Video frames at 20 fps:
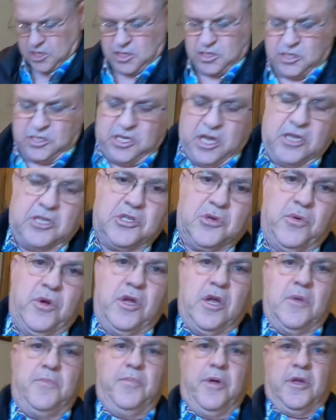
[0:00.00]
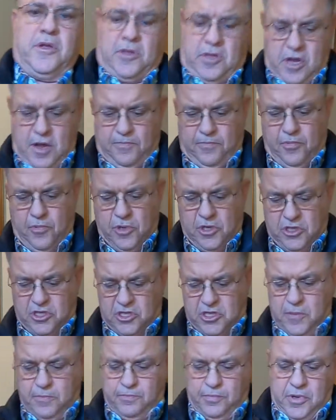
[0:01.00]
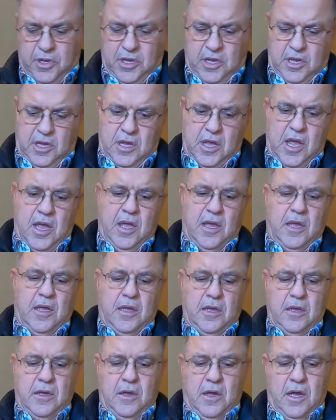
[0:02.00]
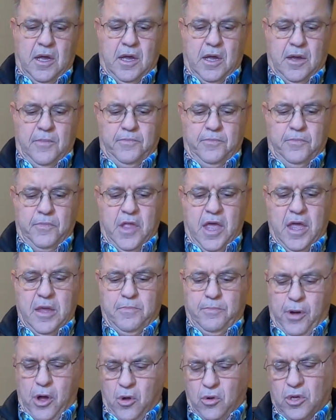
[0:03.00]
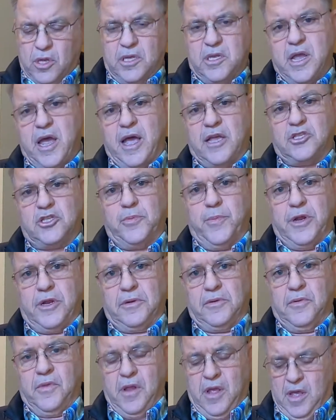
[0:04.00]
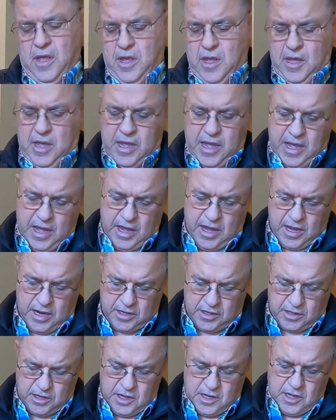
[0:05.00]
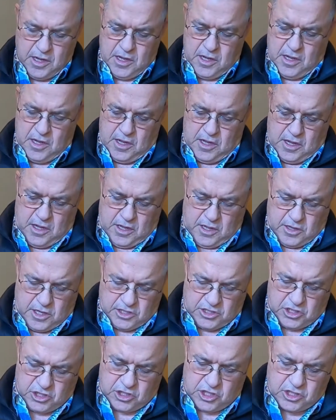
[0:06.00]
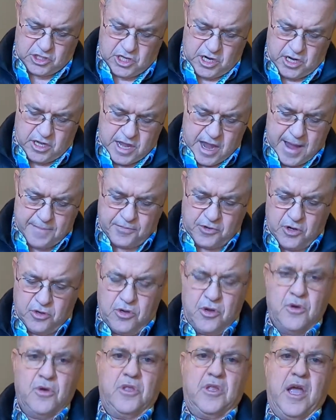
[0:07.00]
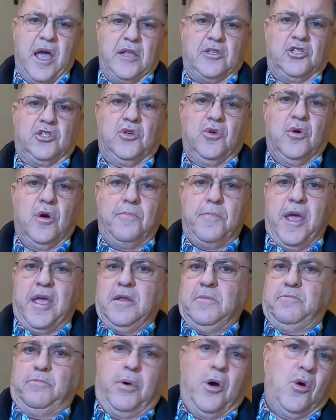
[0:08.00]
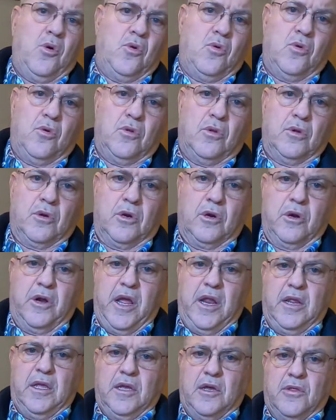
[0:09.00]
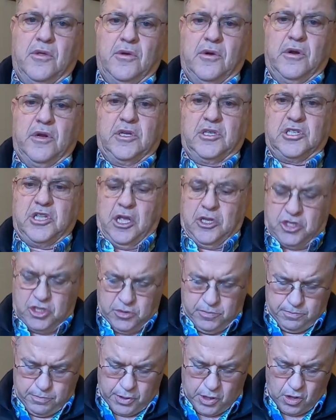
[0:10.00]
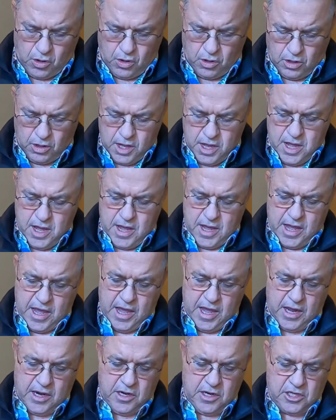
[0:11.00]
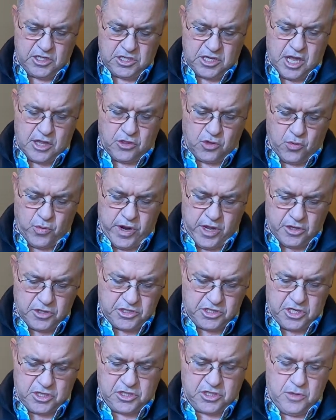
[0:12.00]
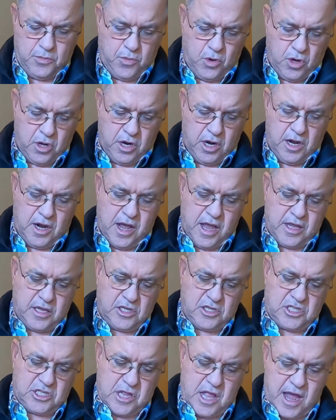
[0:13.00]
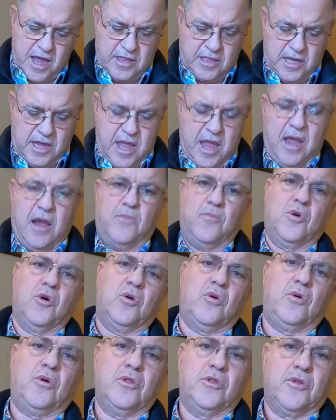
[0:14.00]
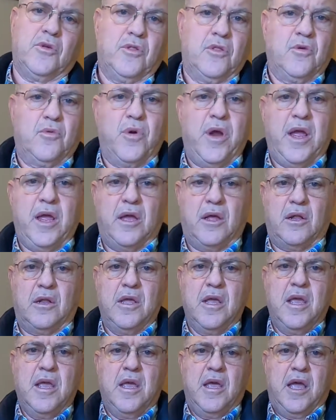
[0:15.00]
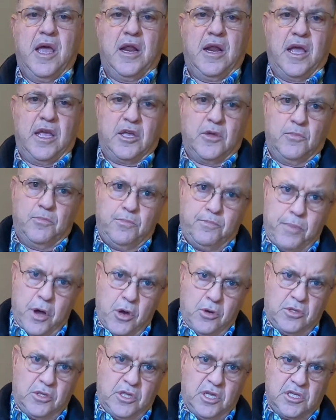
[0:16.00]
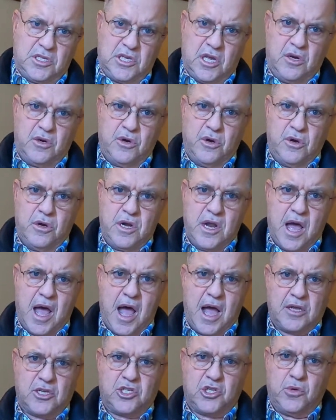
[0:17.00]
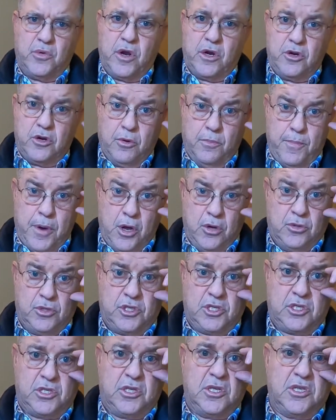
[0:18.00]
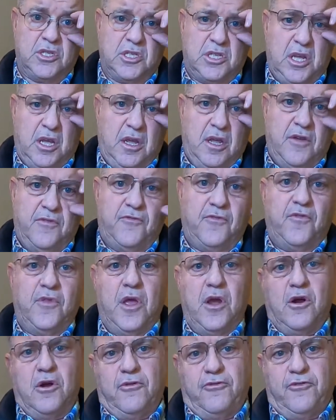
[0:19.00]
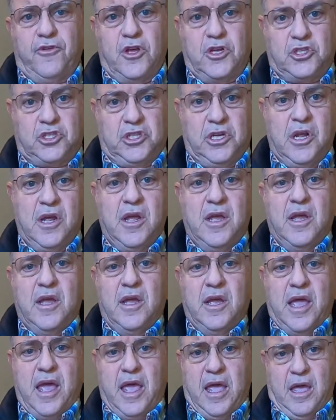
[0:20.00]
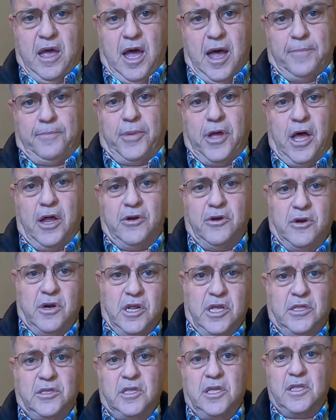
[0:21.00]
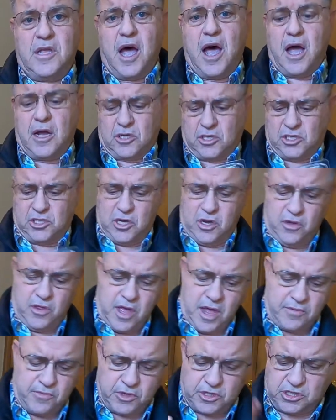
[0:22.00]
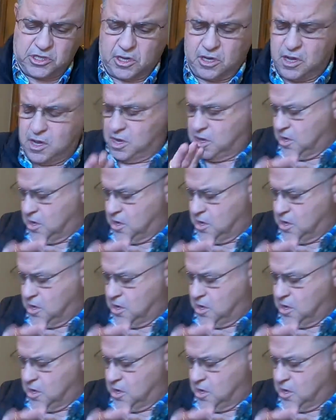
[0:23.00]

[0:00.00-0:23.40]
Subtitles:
accessory I picked up was simply a pole attachment, and this is just an adapter to attach to a paint pole or any other extension pole, and it's got the rail system on it. I can slide the camera onto the rail, and I can poke this under docks or under boats to see if there are fish up underneath the docks. So that was a